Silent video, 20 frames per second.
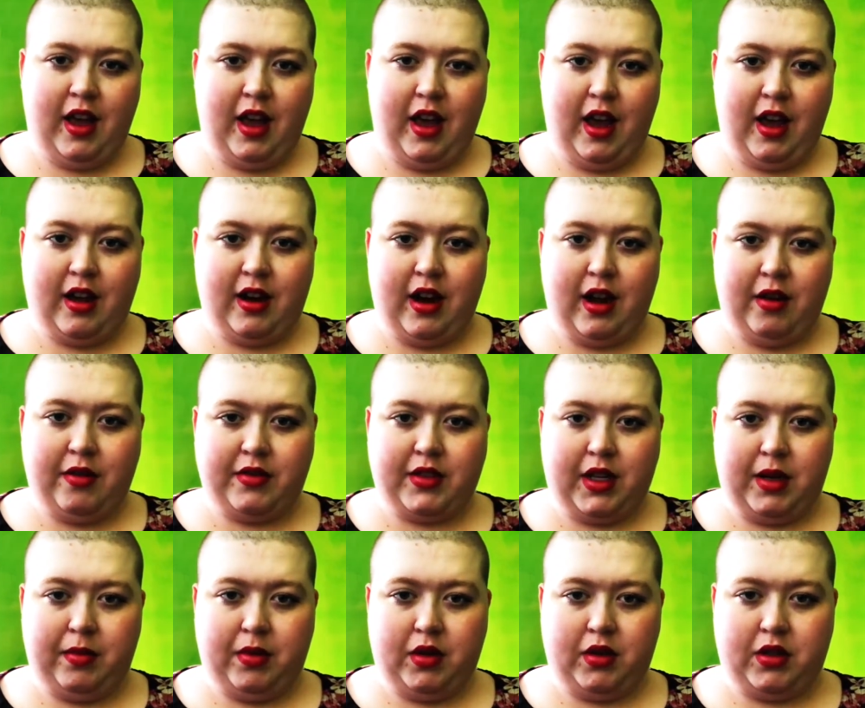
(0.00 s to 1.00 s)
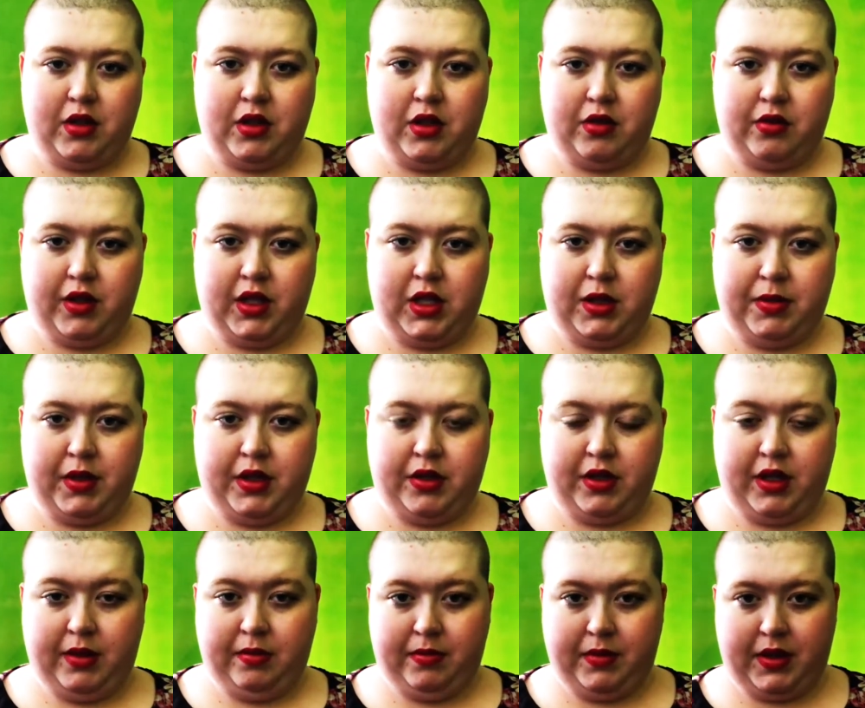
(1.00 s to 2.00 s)
And I was able to reach my
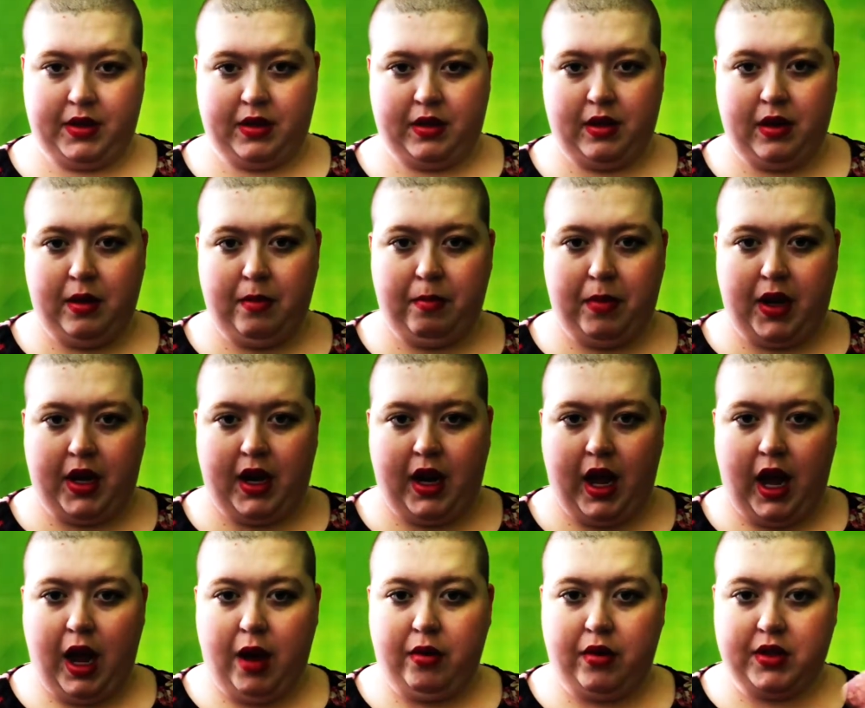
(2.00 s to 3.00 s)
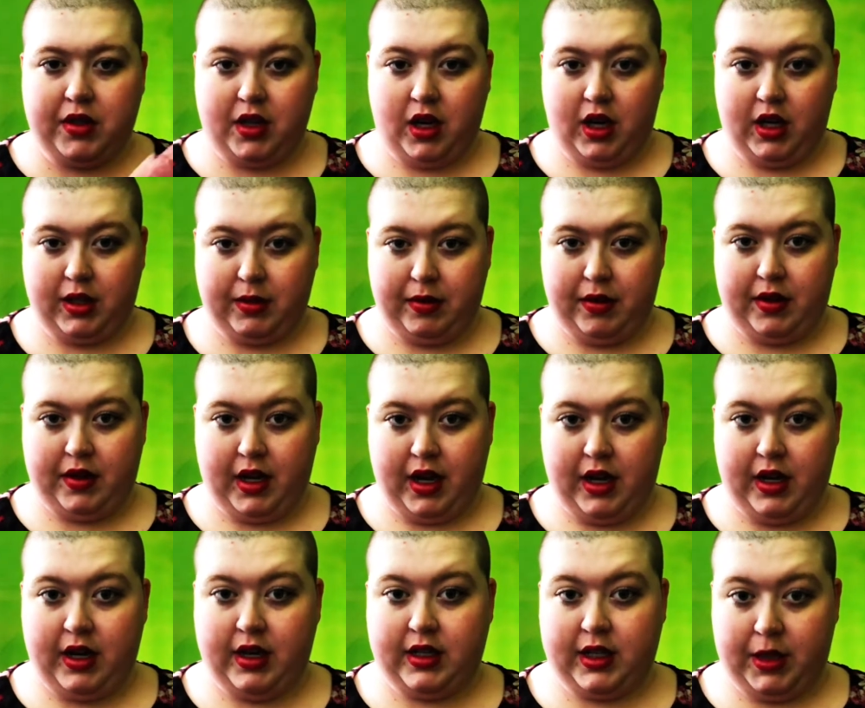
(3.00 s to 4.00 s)
dreams. But I will talk about that
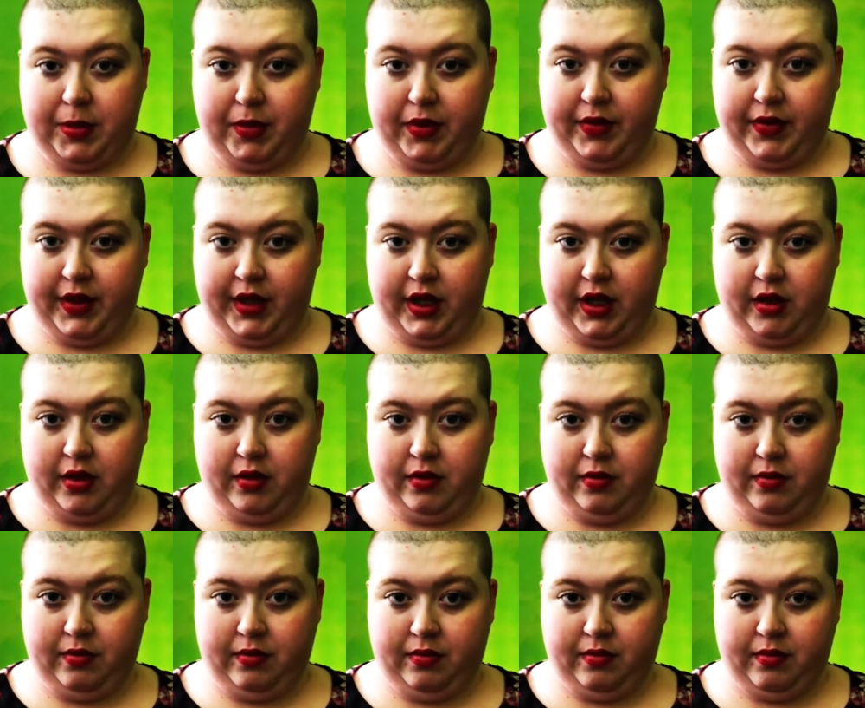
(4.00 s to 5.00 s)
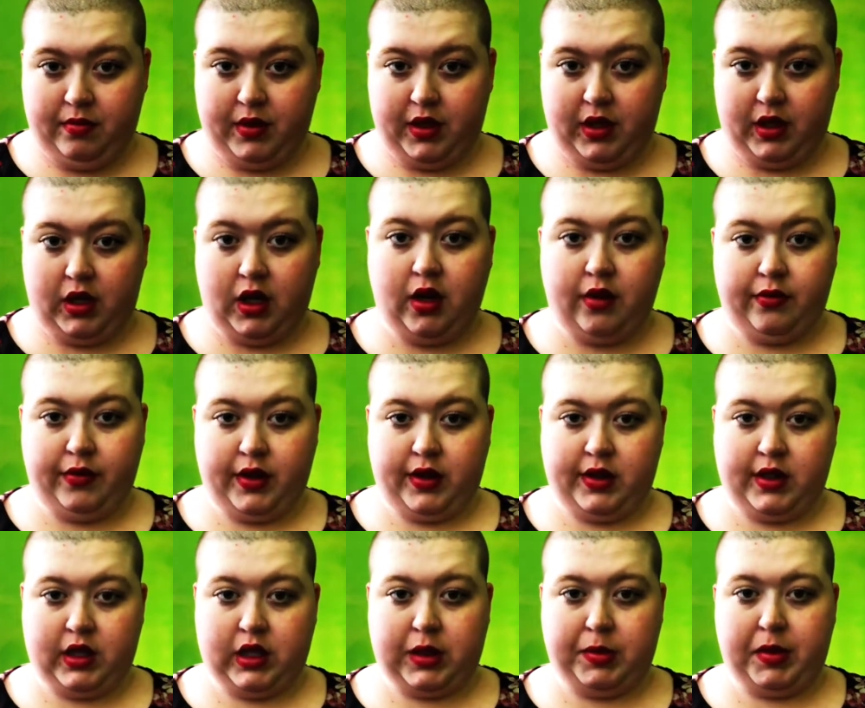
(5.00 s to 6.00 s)
in a separate video, the
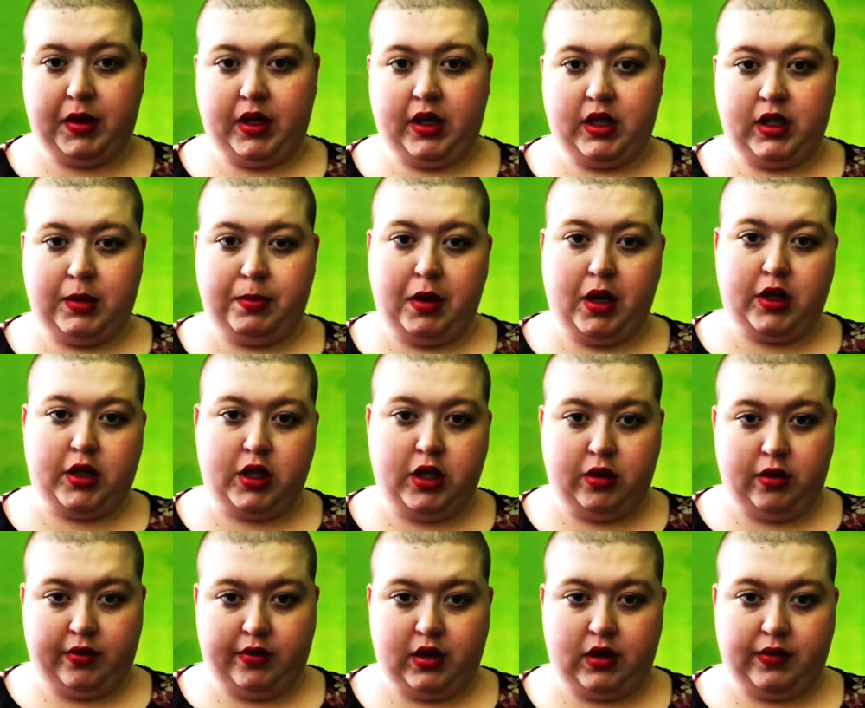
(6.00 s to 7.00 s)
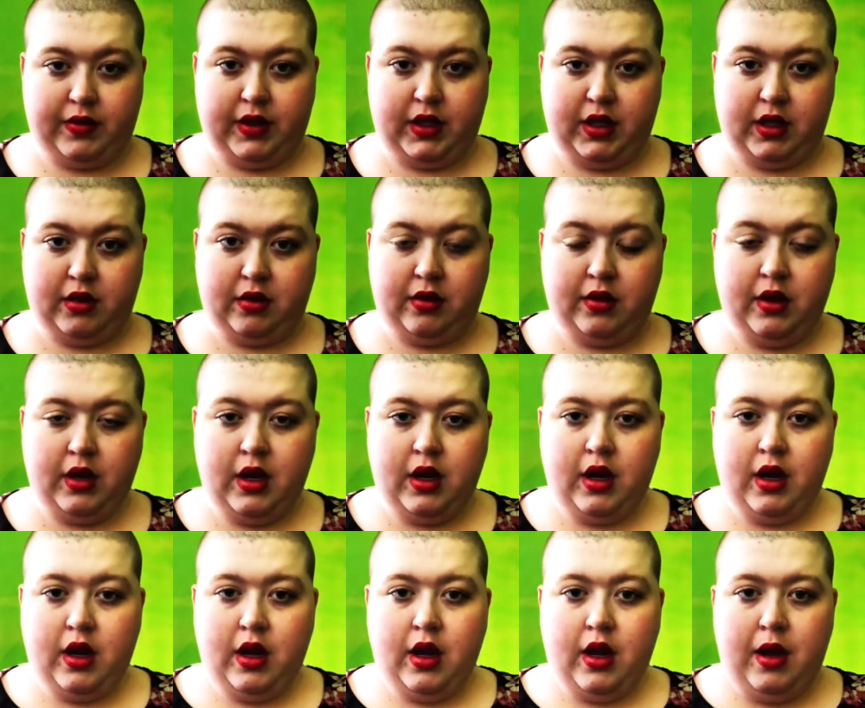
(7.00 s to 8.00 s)
conference experience, part 2 of this video.
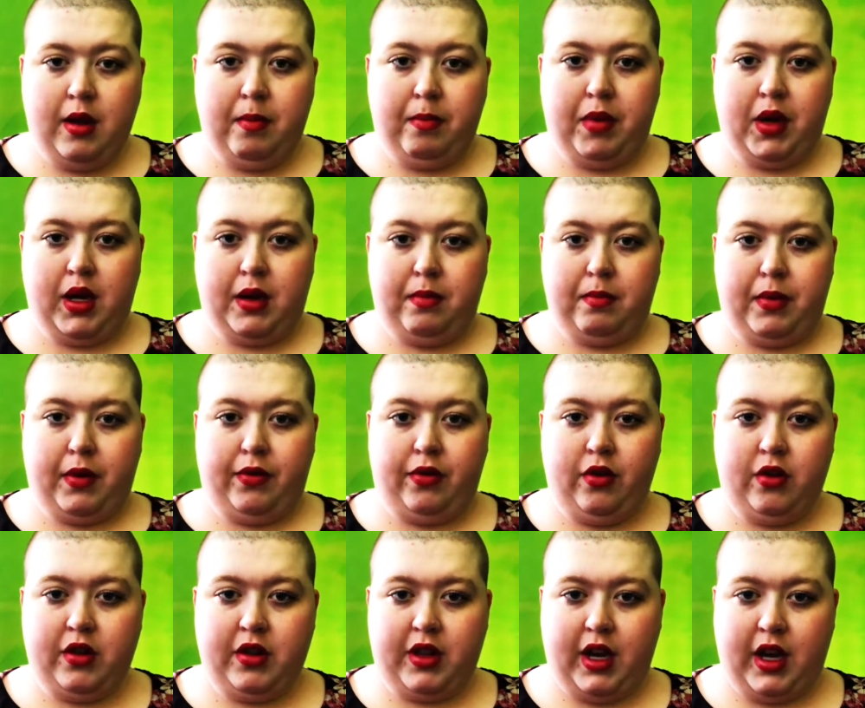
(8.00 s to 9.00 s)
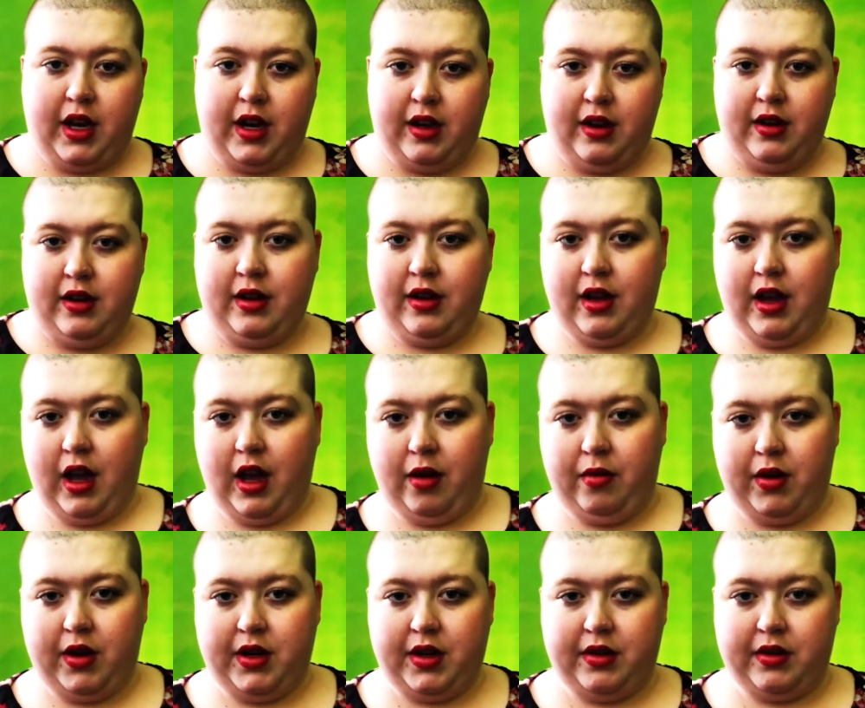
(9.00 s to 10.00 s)
But before that, I
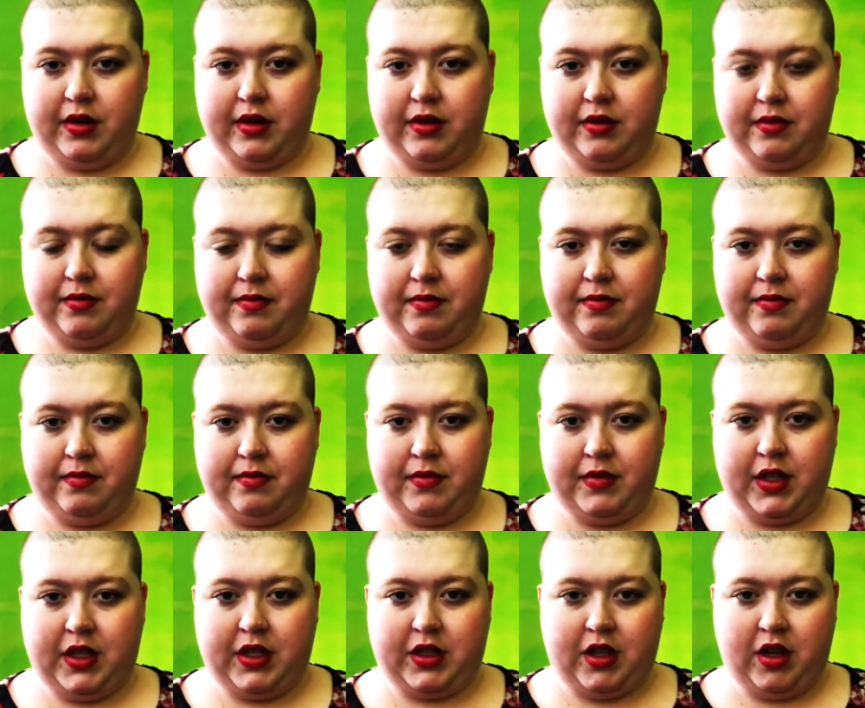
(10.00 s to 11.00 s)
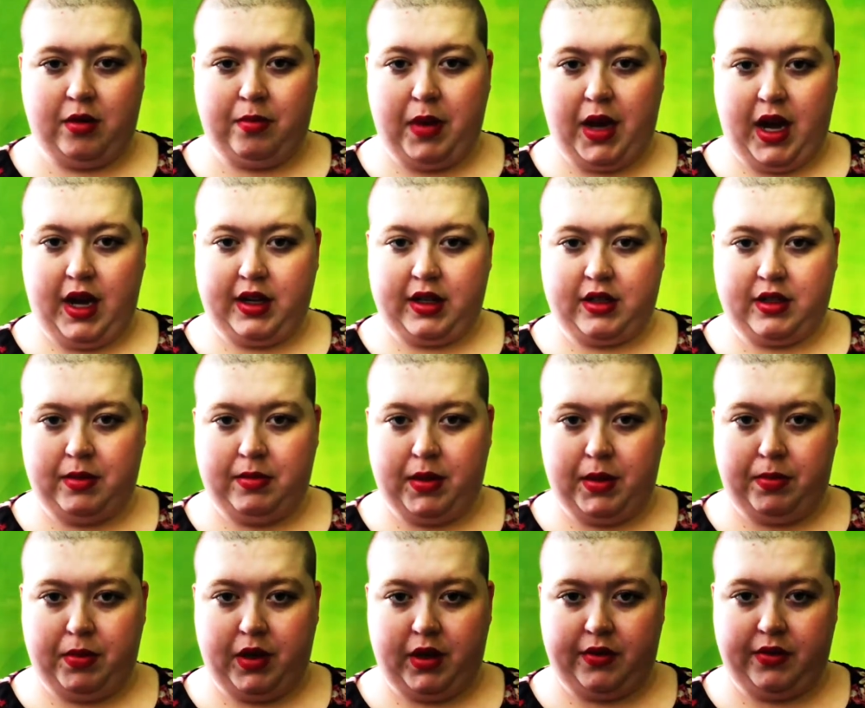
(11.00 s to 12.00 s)
want to just go back to my
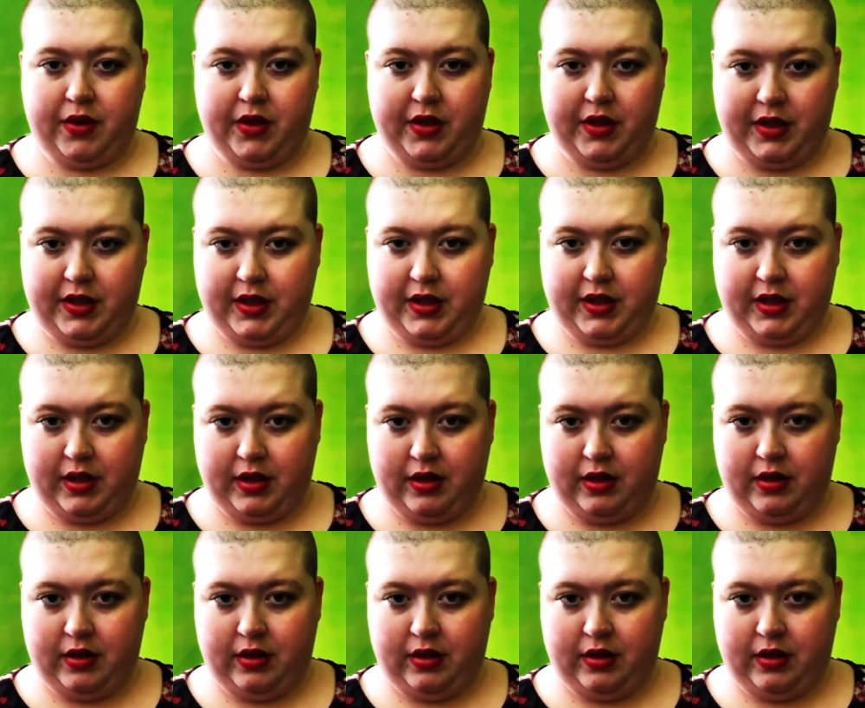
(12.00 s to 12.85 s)
book for a second.